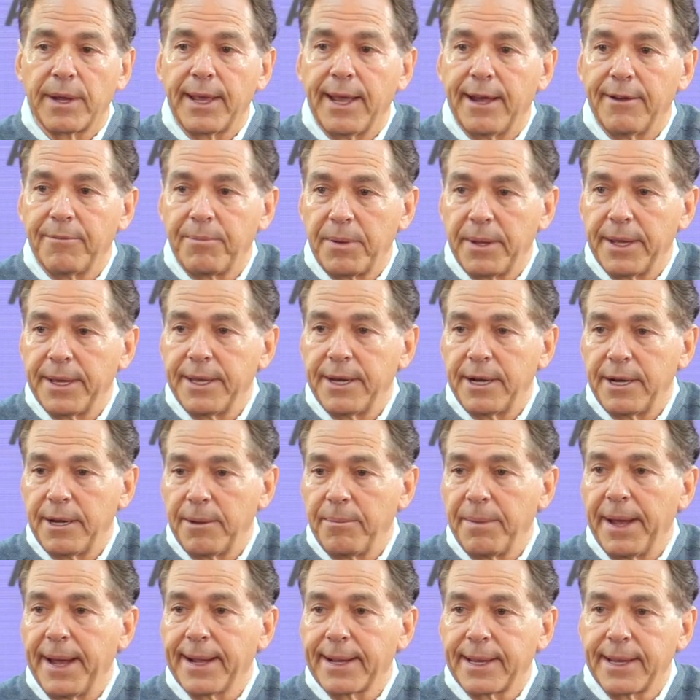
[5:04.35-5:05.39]
have playing in the
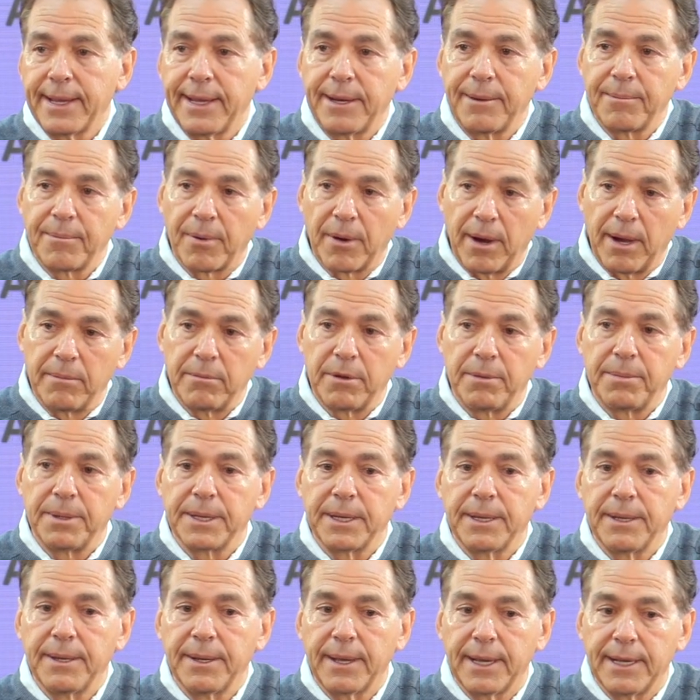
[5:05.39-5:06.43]
back end
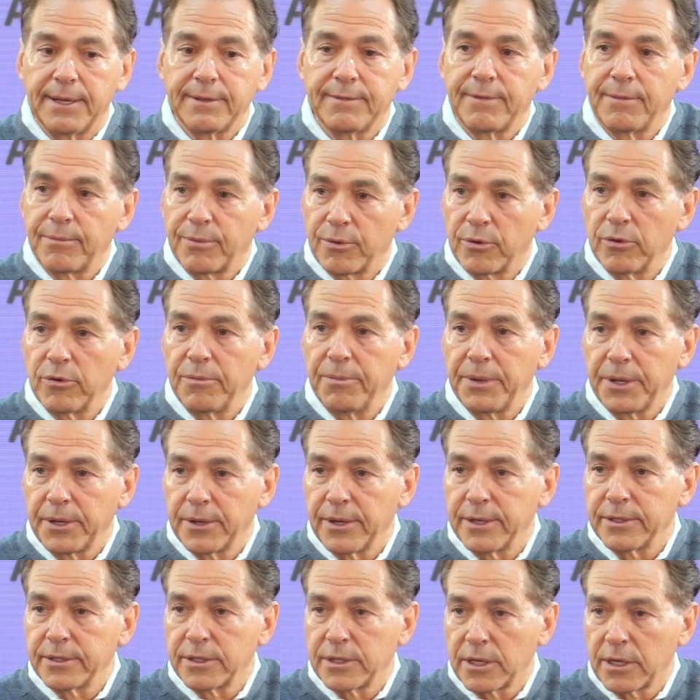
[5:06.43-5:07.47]
probably have improved
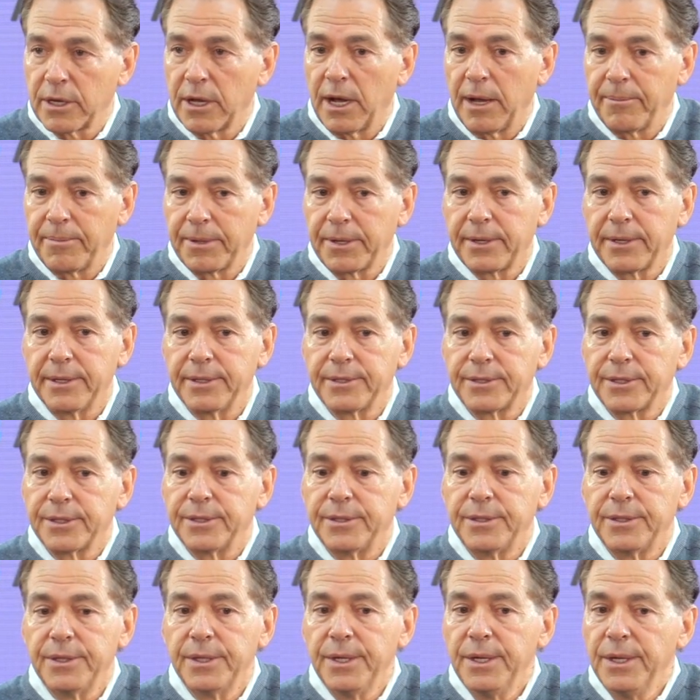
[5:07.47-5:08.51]
because of the
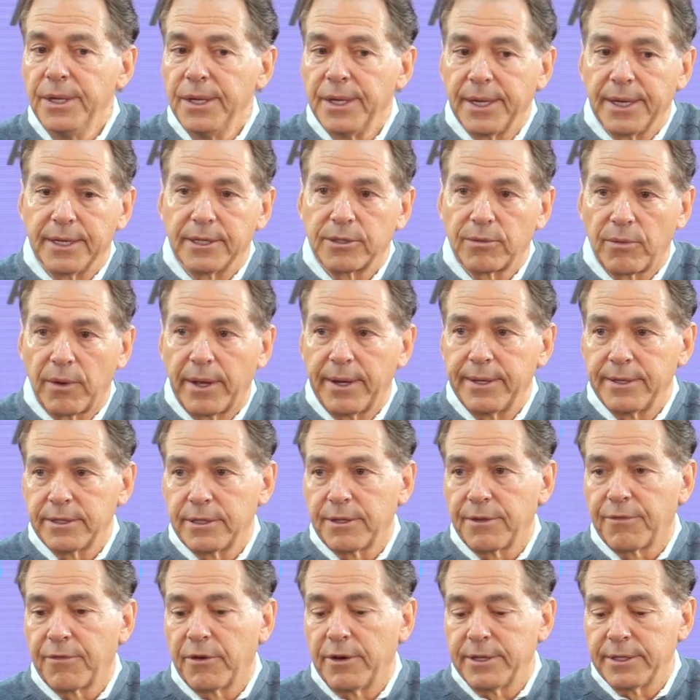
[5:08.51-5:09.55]
competition as well as
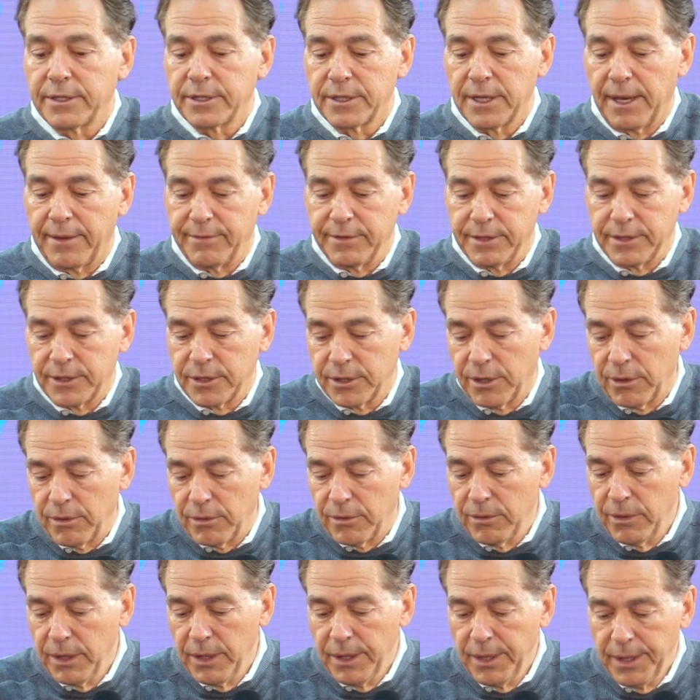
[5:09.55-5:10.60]
the front seven. So
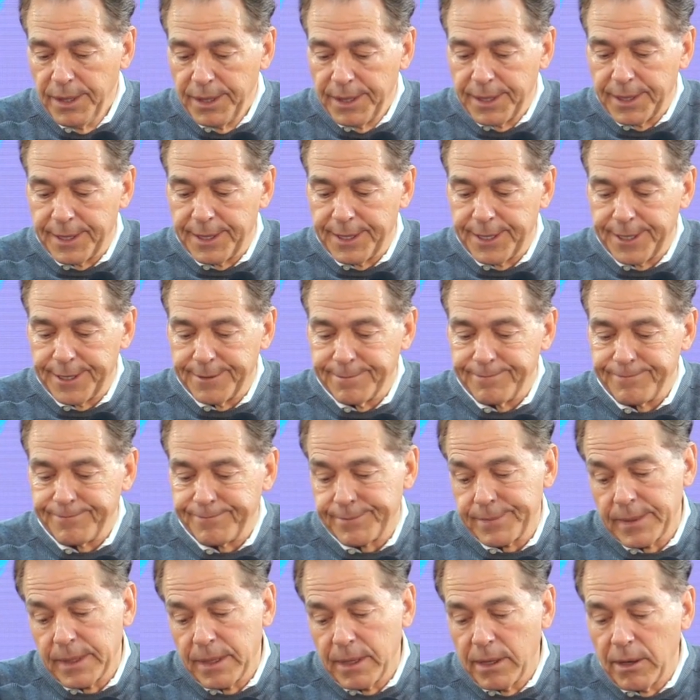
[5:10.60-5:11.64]
um,
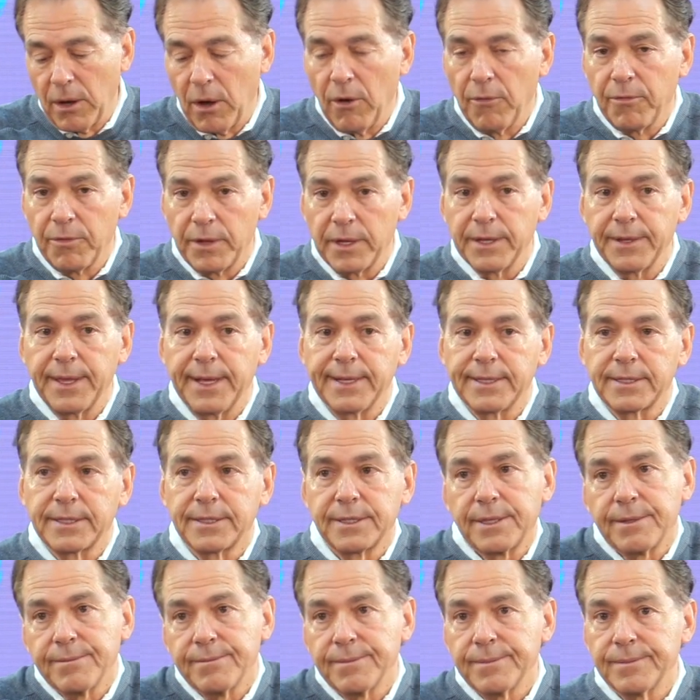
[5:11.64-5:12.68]
hopefully
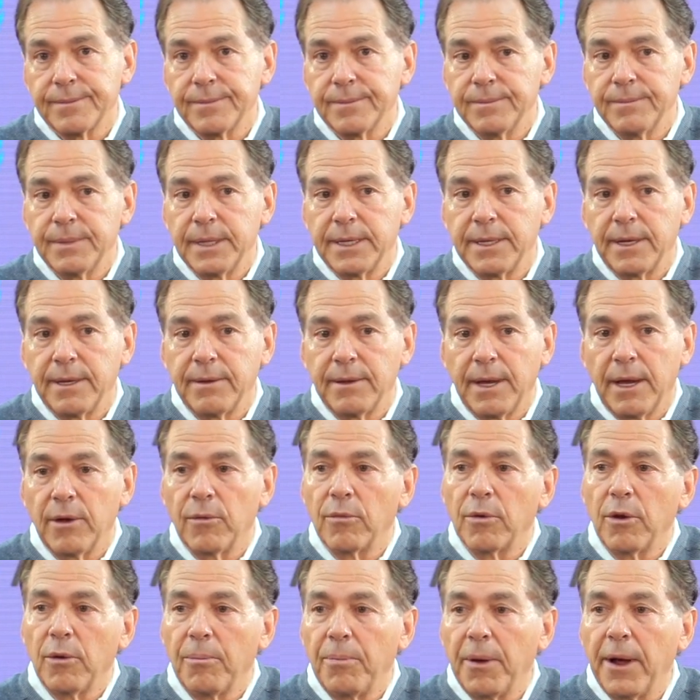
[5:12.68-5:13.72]
that's been a, a,
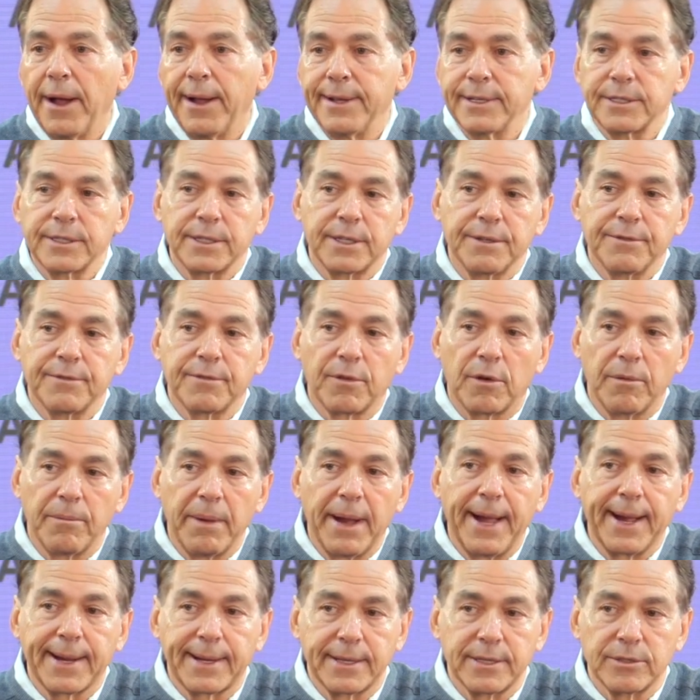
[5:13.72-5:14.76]
real positive for
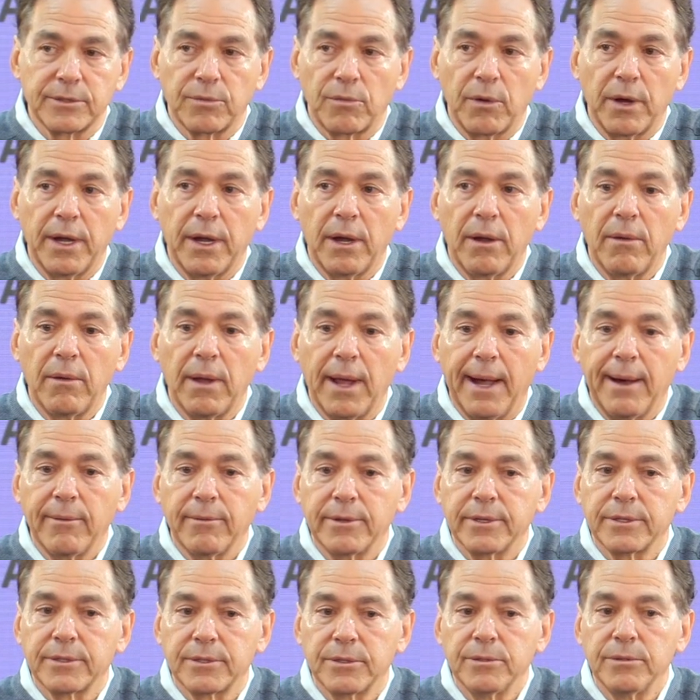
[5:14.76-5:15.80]
Mac as well. I would
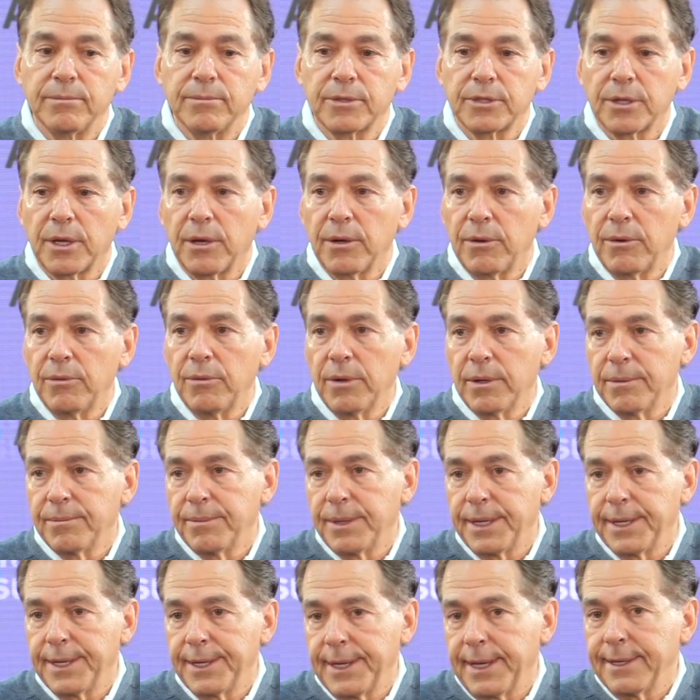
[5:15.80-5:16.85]
assume so,
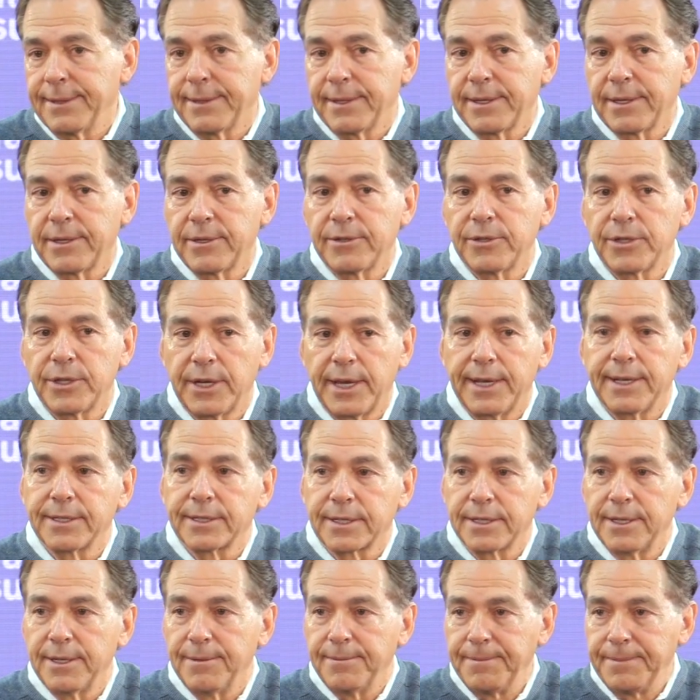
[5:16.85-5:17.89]
but I think you should ask
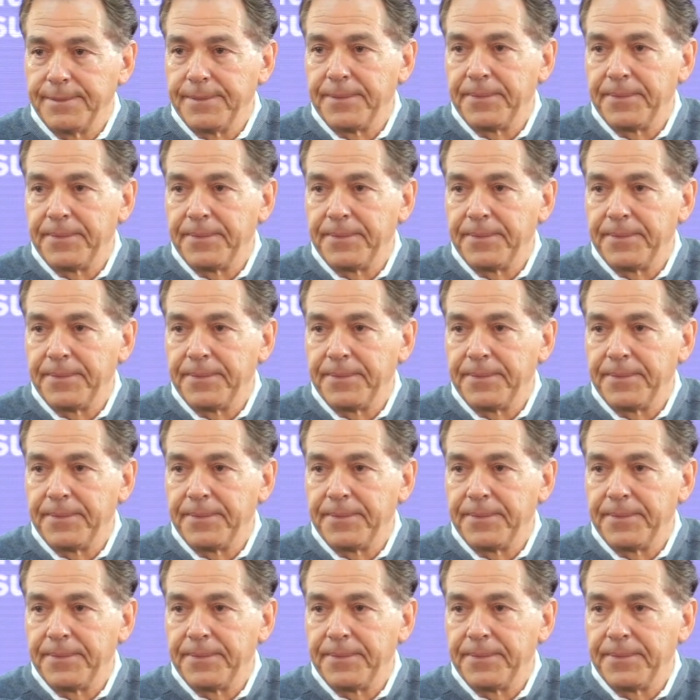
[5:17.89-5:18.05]
him.